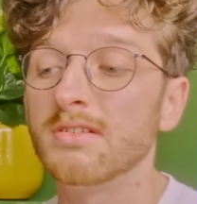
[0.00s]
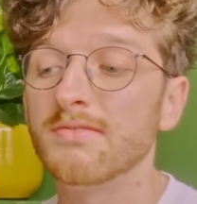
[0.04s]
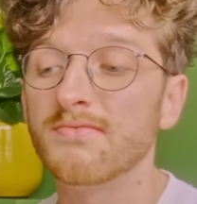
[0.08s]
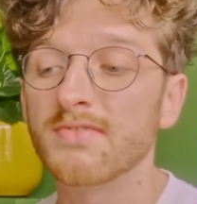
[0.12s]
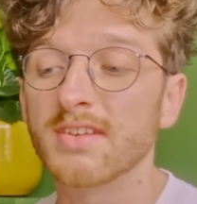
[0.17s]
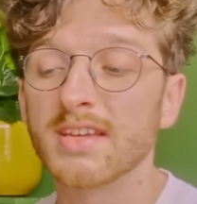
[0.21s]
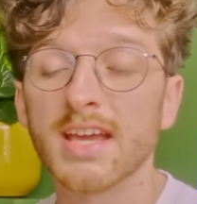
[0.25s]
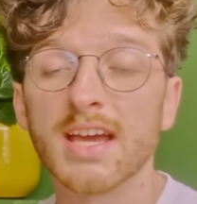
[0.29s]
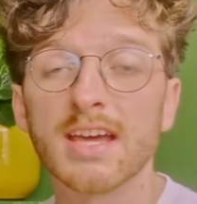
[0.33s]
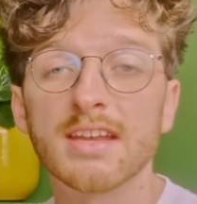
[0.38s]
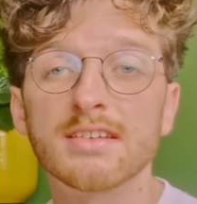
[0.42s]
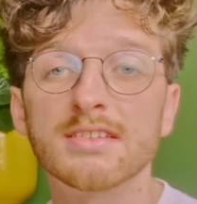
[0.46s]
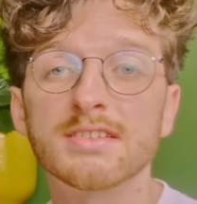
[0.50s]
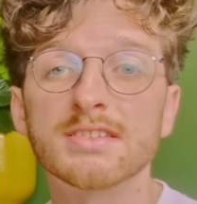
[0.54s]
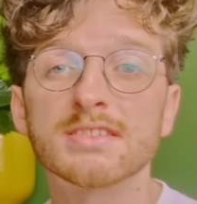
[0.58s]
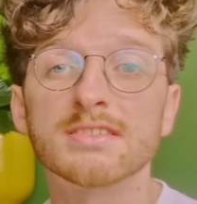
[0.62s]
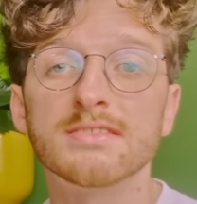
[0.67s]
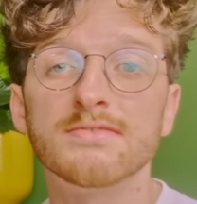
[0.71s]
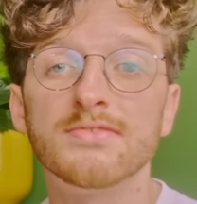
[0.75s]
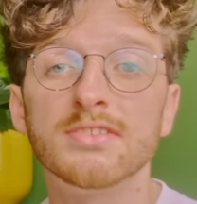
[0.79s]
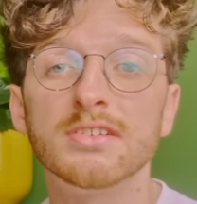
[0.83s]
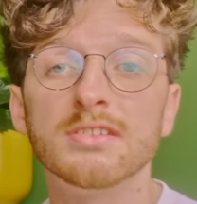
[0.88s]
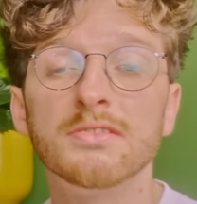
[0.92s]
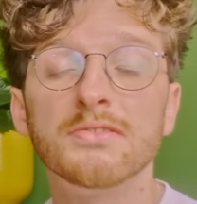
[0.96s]
Vienna,
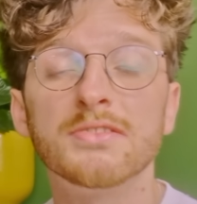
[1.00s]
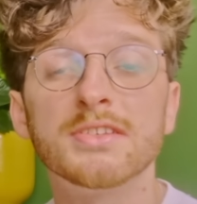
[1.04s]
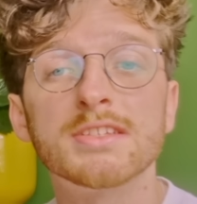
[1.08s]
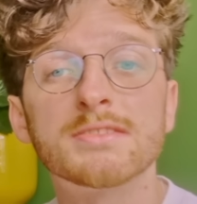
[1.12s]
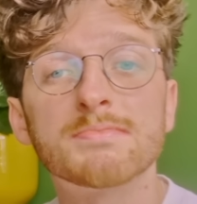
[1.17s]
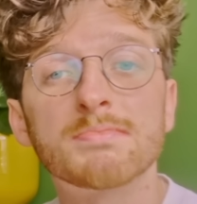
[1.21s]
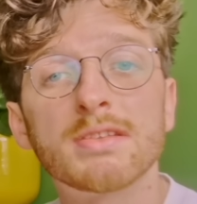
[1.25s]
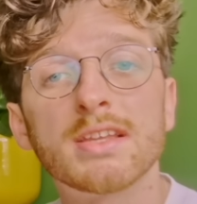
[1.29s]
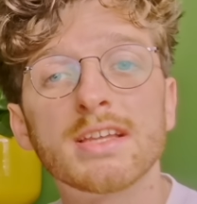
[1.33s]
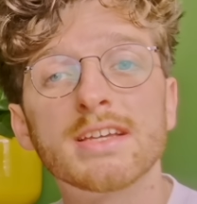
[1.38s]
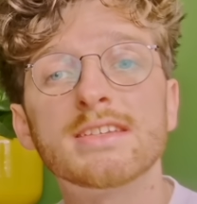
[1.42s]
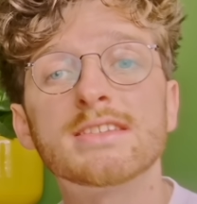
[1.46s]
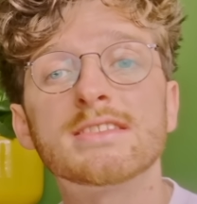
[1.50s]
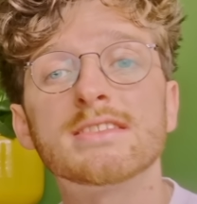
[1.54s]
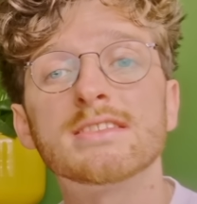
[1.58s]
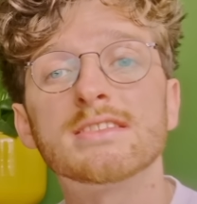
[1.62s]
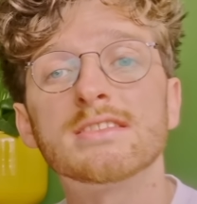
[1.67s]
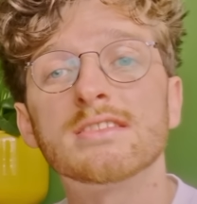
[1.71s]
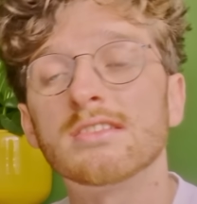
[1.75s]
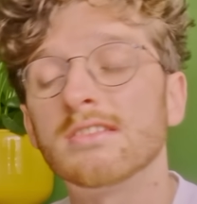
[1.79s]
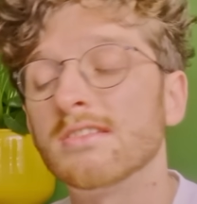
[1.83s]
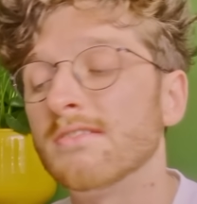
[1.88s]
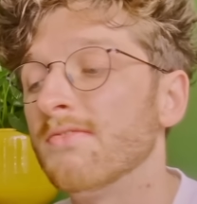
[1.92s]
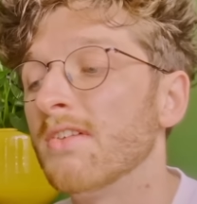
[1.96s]
Seville, these places
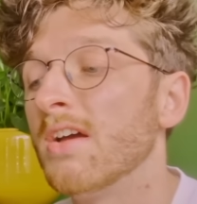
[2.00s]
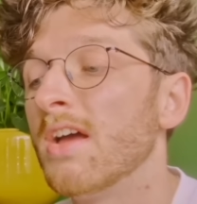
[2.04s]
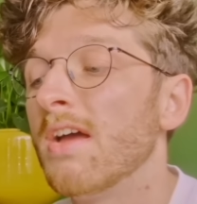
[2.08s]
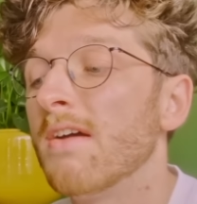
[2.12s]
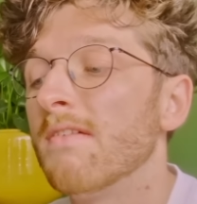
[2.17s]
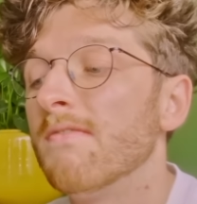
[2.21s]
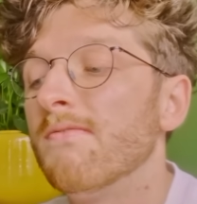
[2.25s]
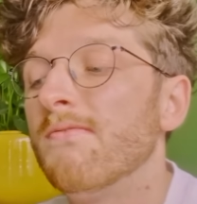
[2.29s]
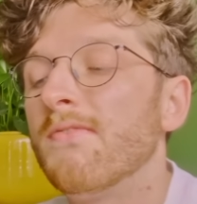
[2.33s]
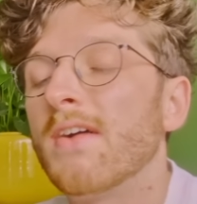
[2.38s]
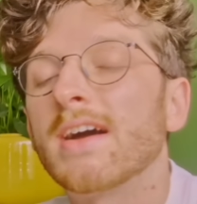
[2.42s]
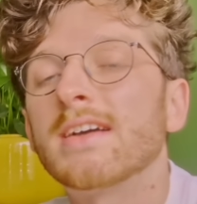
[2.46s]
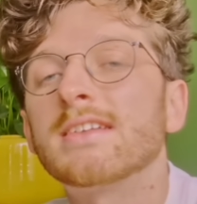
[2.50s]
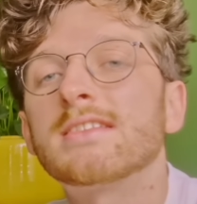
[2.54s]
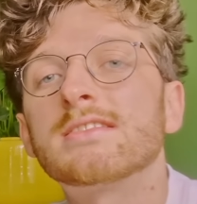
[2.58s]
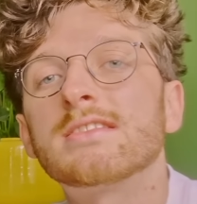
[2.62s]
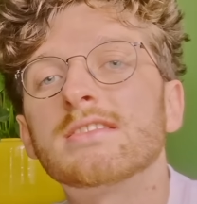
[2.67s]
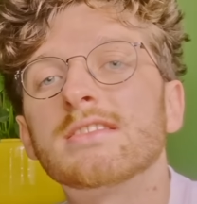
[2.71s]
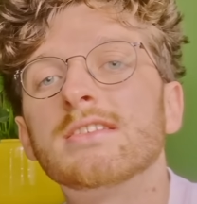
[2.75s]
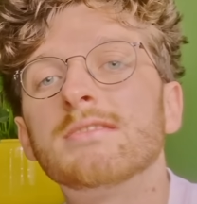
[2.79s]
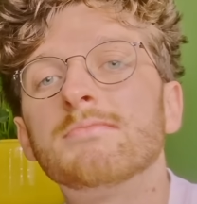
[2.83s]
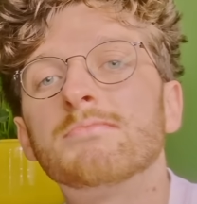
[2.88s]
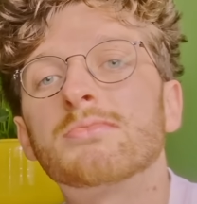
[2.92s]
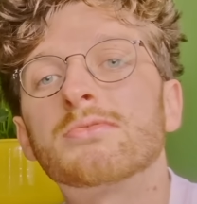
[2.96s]
that have
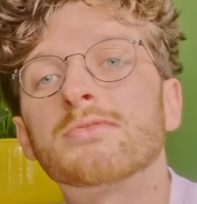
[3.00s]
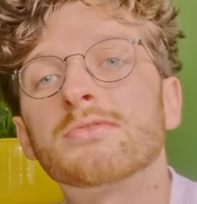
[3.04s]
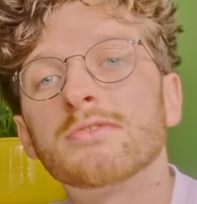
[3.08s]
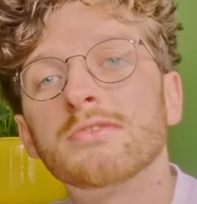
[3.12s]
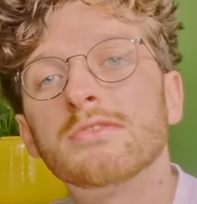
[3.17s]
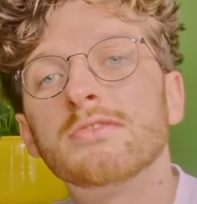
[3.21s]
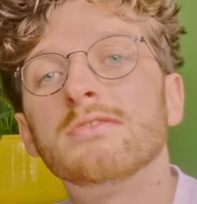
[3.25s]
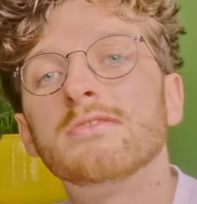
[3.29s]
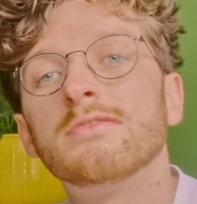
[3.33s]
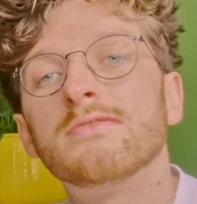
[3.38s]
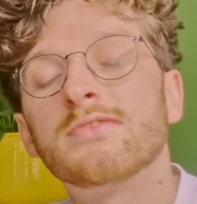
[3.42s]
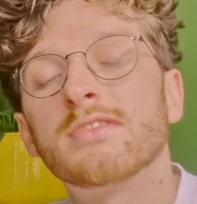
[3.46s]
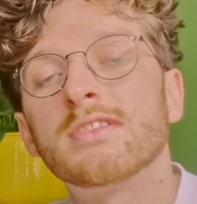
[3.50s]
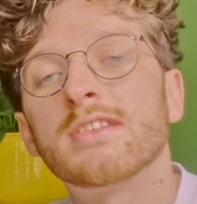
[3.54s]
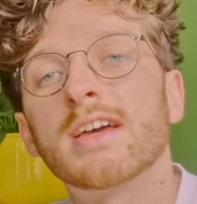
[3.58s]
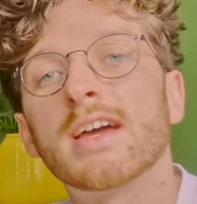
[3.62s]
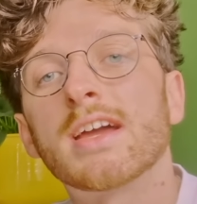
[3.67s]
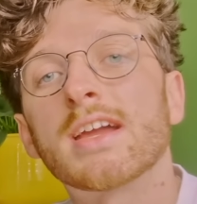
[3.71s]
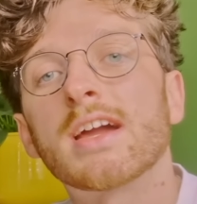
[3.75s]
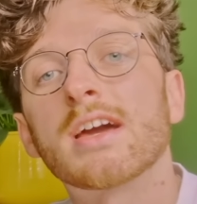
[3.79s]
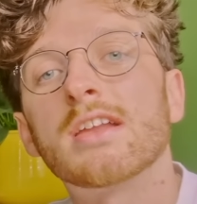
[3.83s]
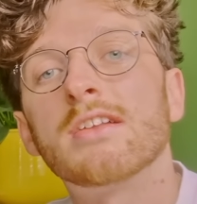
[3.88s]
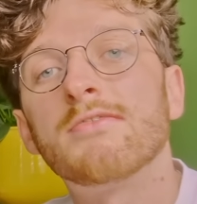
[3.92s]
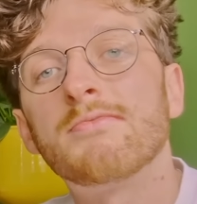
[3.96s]
vastly improved their
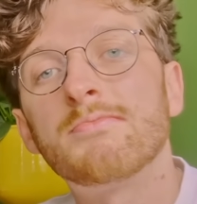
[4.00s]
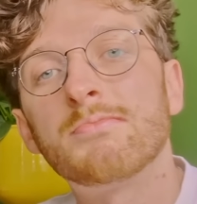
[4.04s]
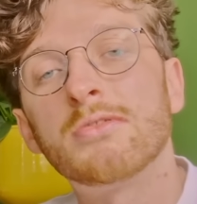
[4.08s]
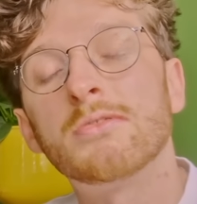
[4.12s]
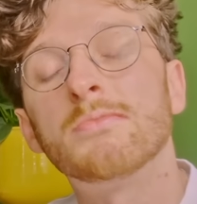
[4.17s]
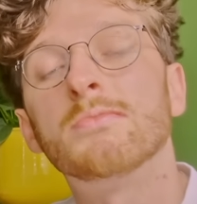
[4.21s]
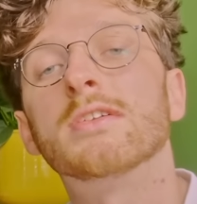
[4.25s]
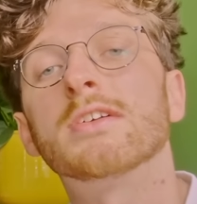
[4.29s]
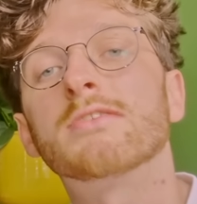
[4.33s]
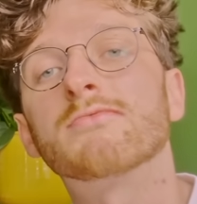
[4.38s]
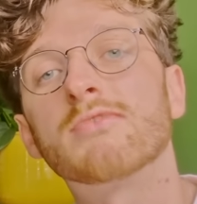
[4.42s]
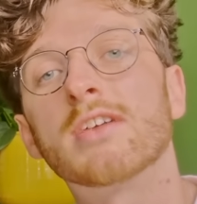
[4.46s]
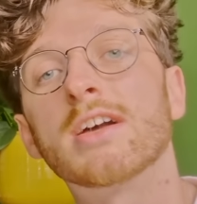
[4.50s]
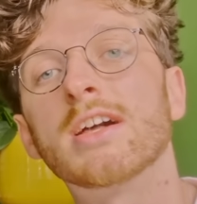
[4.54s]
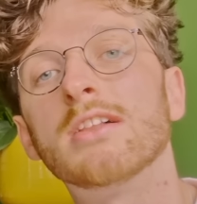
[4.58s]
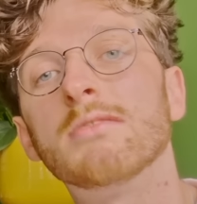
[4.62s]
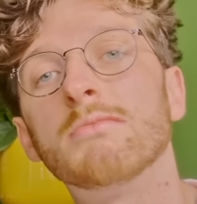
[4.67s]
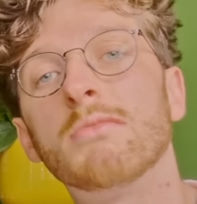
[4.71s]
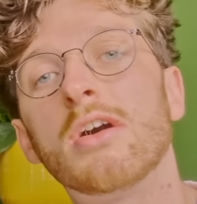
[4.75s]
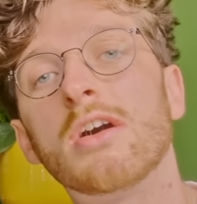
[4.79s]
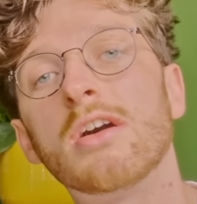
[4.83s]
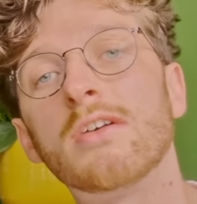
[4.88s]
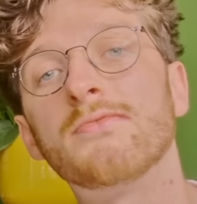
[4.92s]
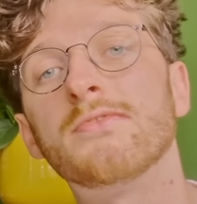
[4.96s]
kind of public
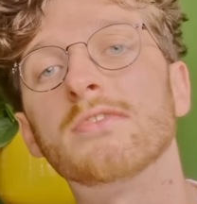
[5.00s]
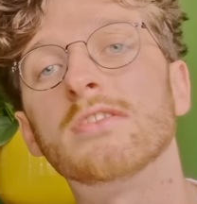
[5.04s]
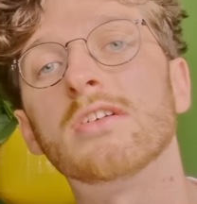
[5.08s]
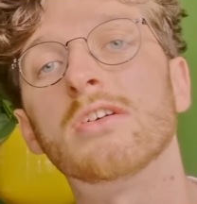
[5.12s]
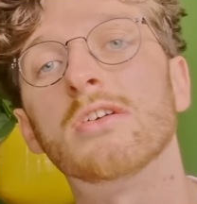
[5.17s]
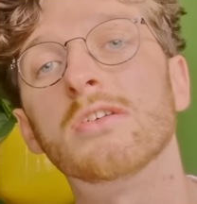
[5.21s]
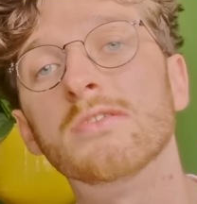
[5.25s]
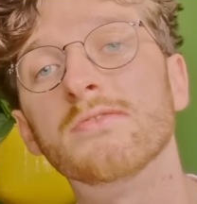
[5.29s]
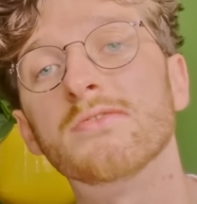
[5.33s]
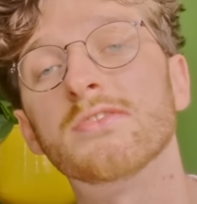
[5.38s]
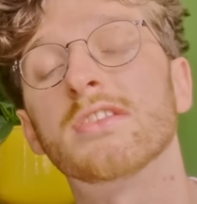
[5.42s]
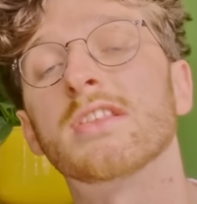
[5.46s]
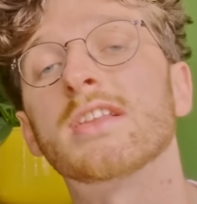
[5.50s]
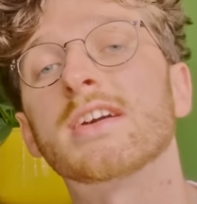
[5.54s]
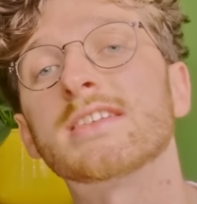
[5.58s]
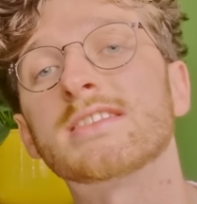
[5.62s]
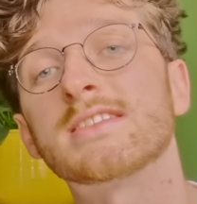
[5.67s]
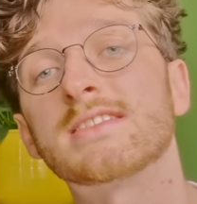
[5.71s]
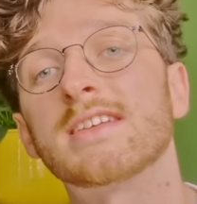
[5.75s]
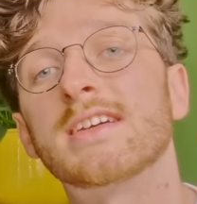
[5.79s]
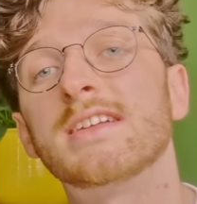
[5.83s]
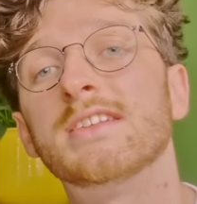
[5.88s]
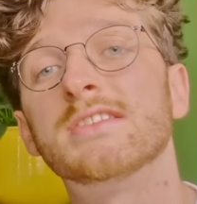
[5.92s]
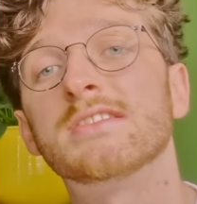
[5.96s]
realm offer over the
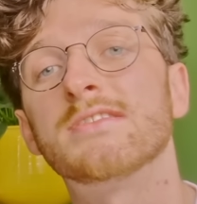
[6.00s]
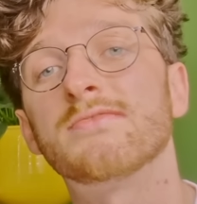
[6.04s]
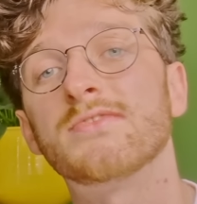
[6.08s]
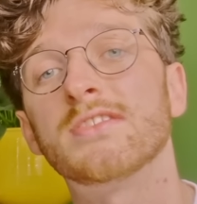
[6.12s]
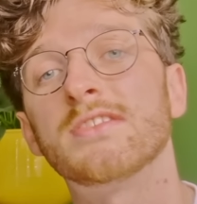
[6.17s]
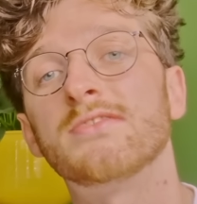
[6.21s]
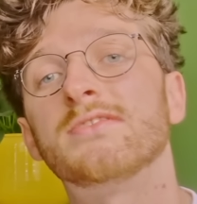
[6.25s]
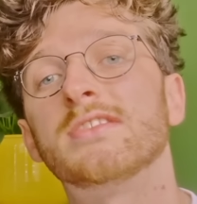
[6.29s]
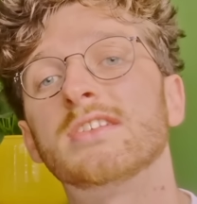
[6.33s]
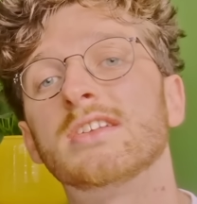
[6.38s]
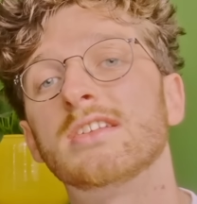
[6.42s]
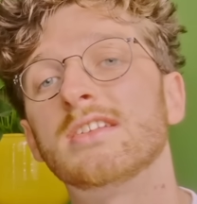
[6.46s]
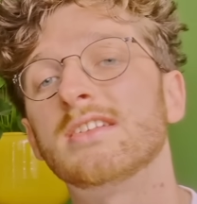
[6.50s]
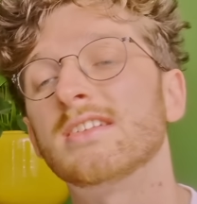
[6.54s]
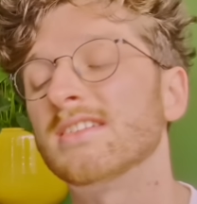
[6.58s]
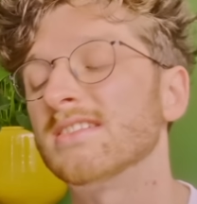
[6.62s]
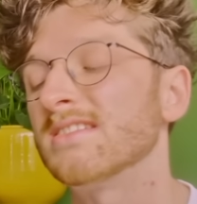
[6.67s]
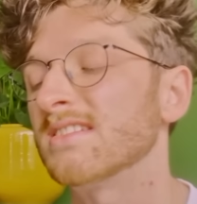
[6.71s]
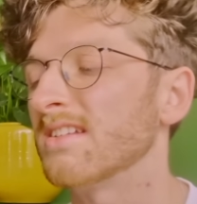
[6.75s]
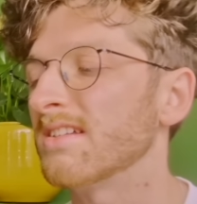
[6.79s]
last 10 to 15 years.